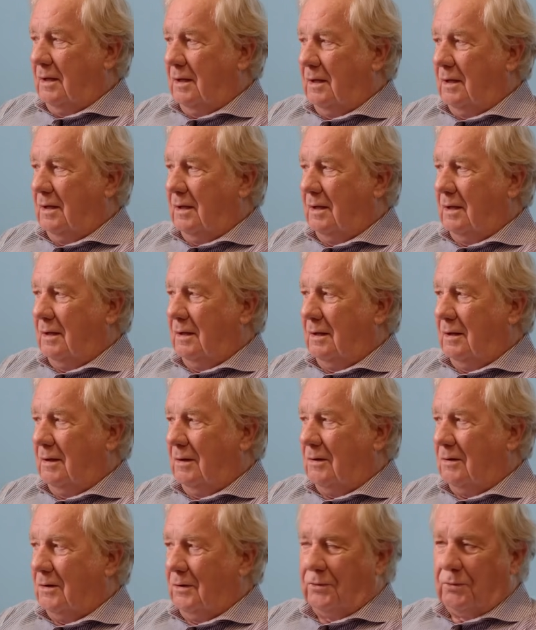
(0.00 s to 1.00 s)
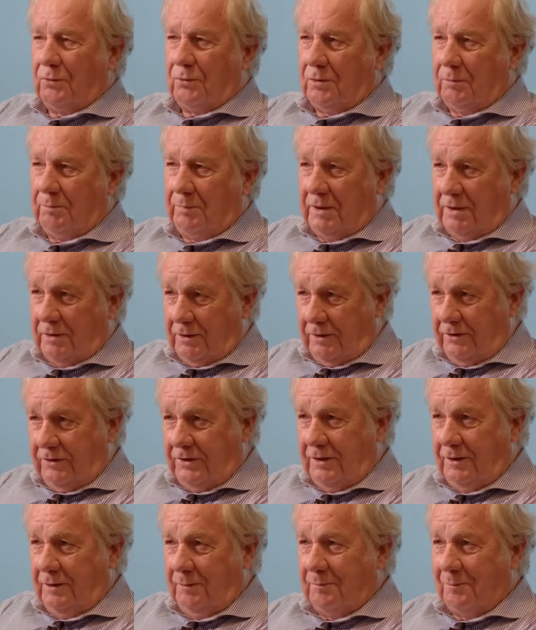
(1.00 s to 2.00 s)
I thought it'd be
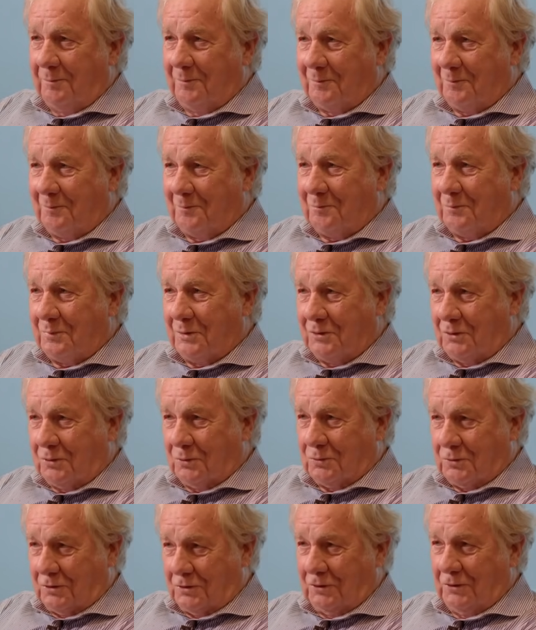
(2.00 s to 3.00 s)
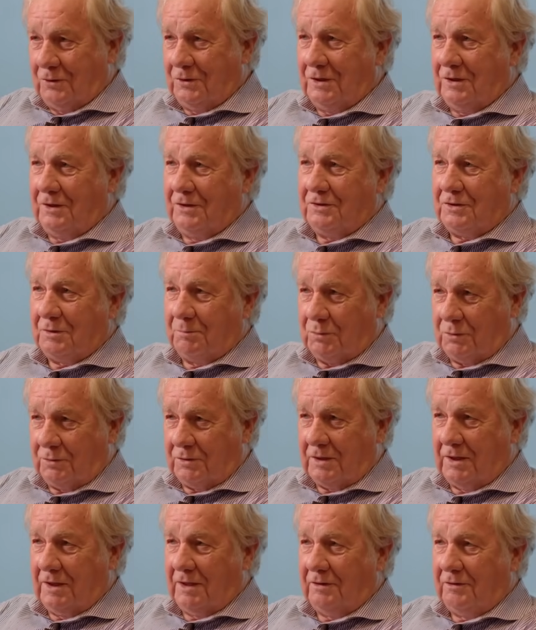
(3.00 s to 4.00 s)
easy. but it took 2 years to put
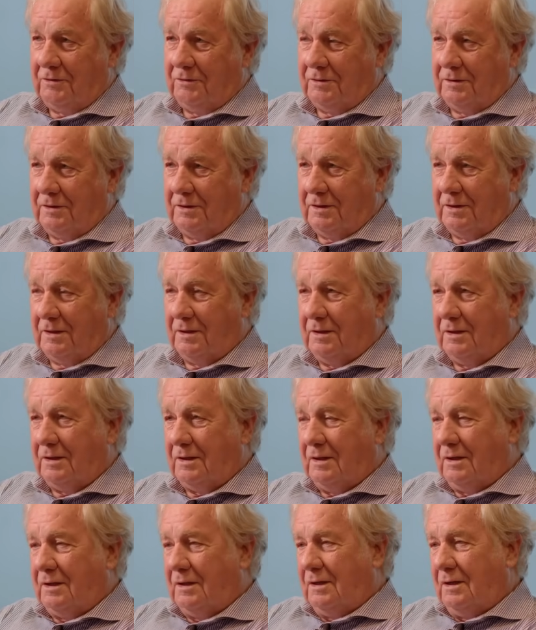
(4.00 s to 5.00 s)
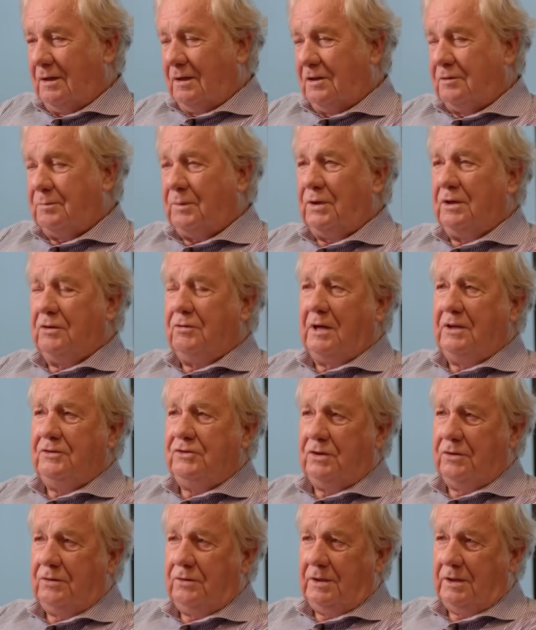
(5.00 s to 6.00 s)
together, and it's been a great
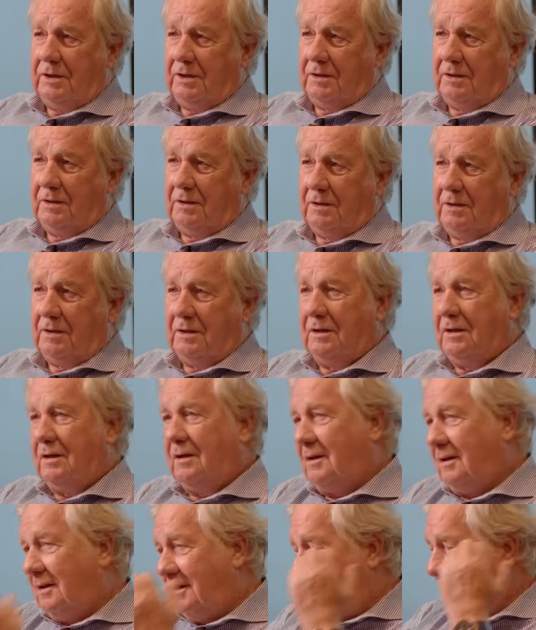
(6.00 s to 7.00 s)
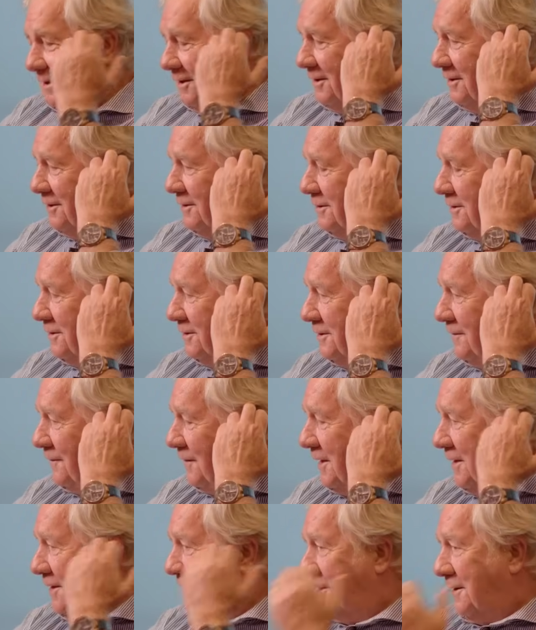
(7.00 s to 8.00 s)
journey, and you know,
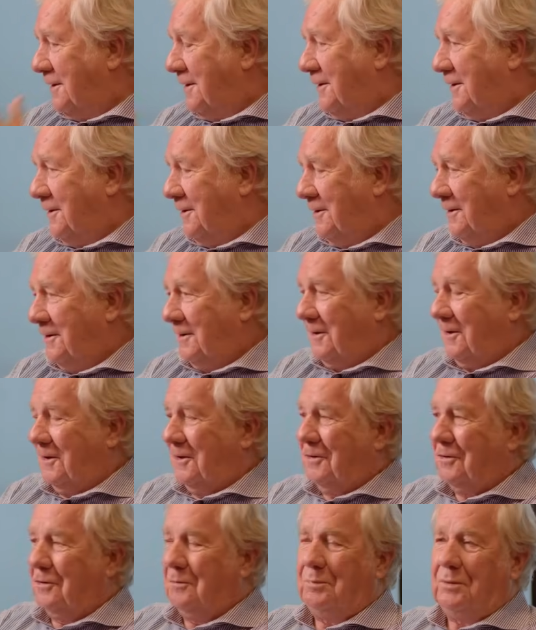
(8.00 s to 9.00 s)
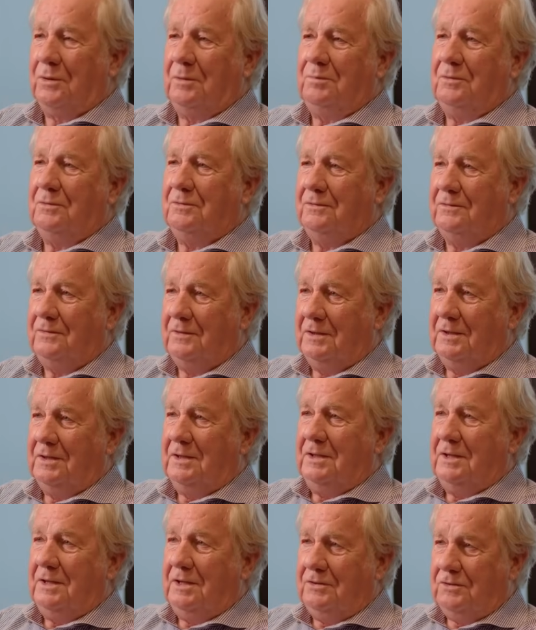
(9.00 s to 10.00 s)
a lot of people have
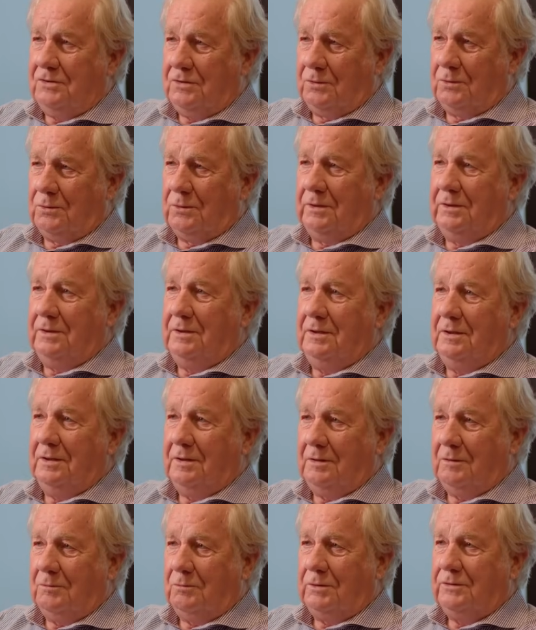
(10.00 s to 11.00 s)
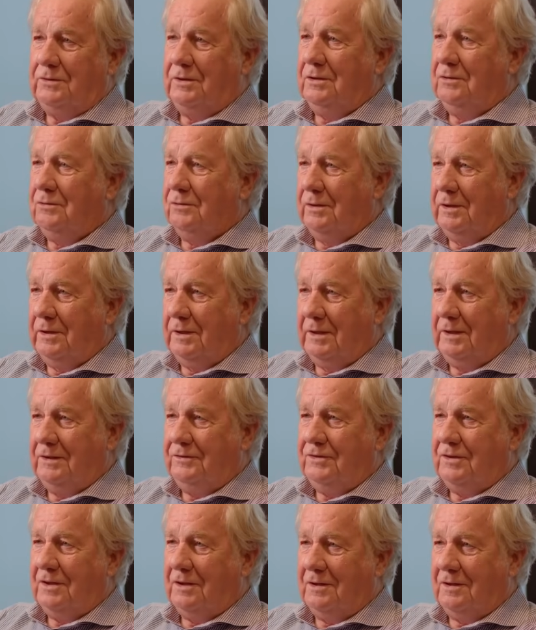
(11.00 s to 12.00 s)
enjoyed watching Green
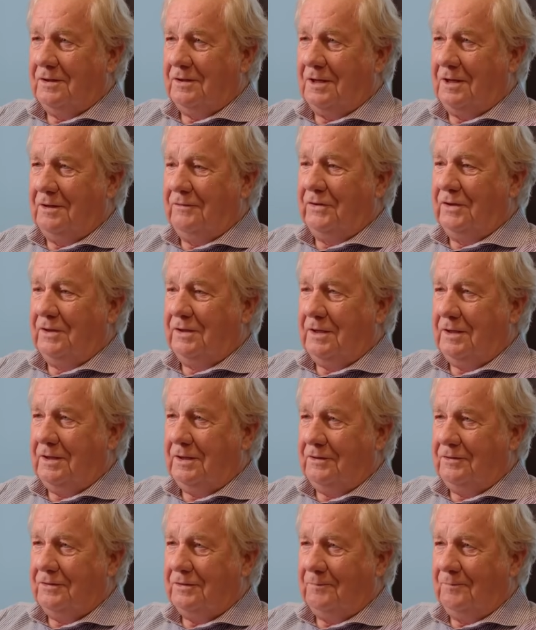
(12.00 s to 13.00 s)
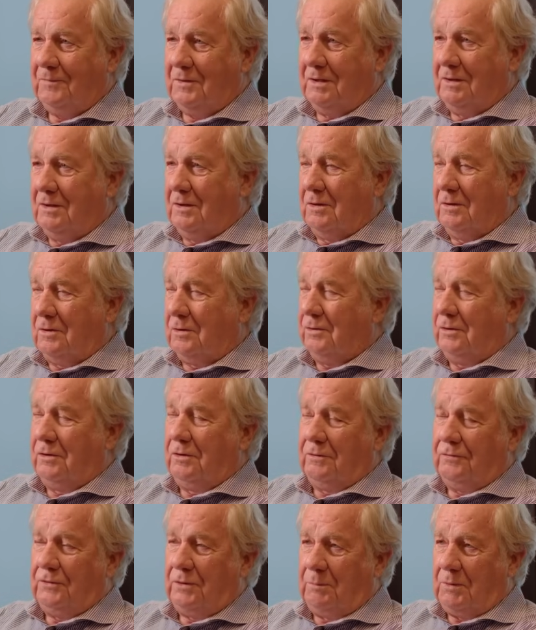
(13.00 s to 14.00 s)
Edge over the years on and
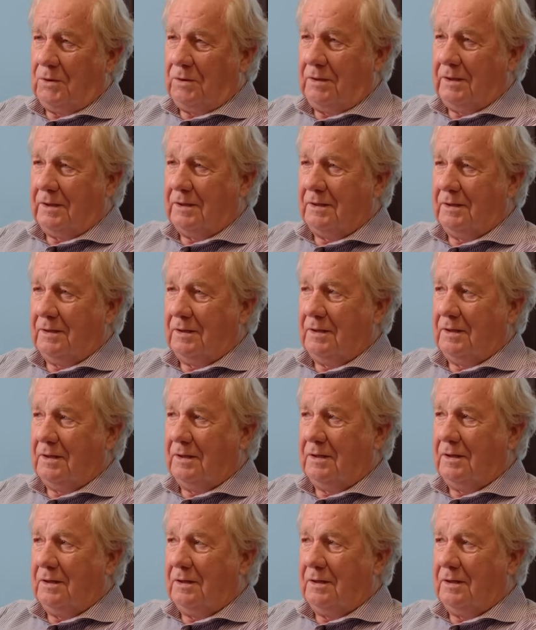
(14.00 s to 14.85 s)
off the bike, and